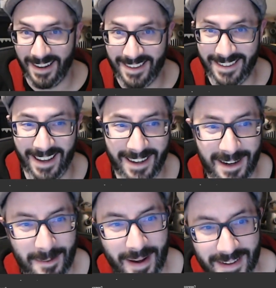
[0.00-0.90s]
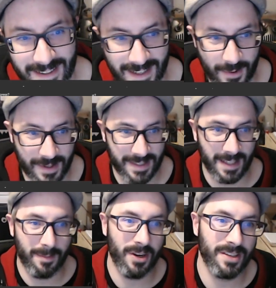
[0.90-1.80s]
excited about Star Wars
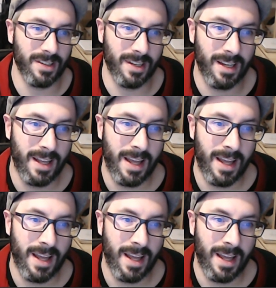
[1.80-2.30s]
Celebration.